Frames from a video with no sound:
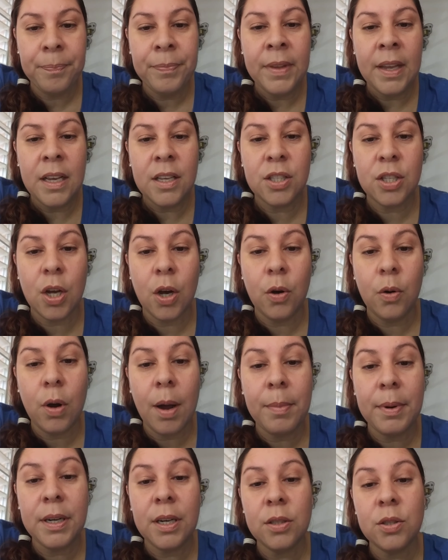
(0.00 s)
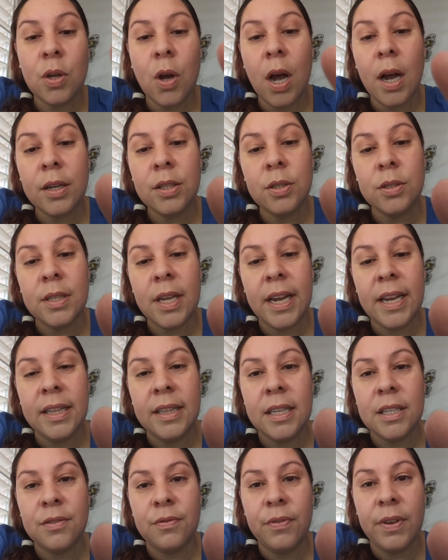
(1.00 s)
So I'm gonna talk today
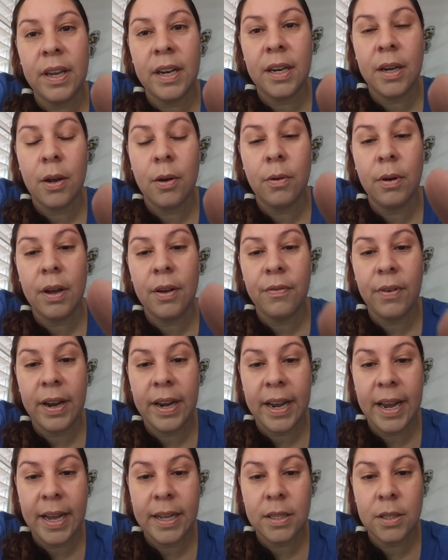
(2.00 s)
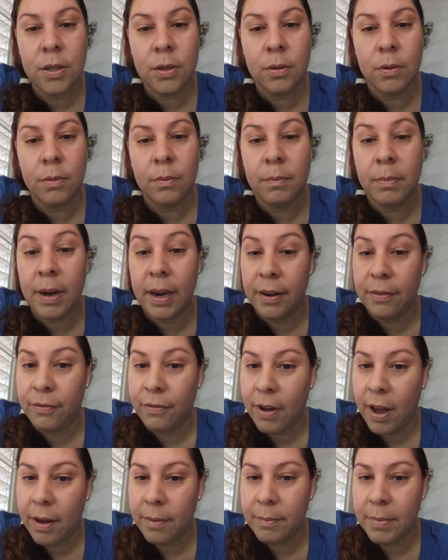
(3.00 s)
in this video, if I get to by
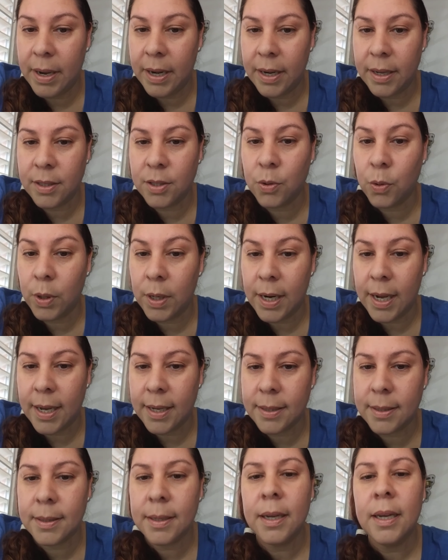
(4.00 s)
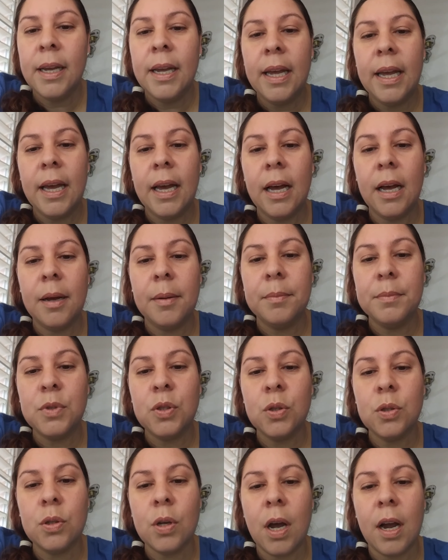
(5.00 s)
5 minutes or less,
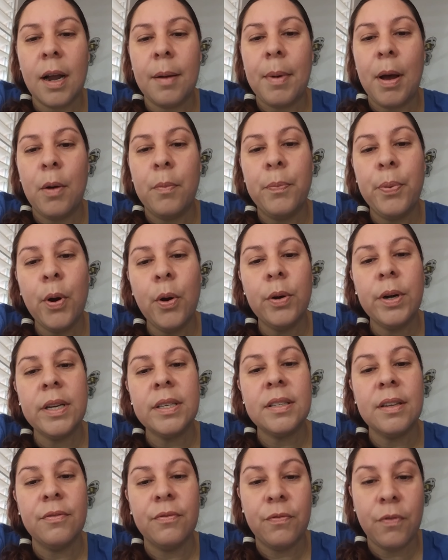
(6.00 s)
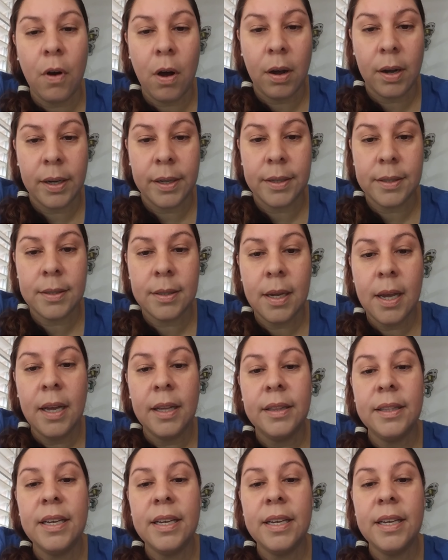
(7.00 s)
to talk about protist and fungus.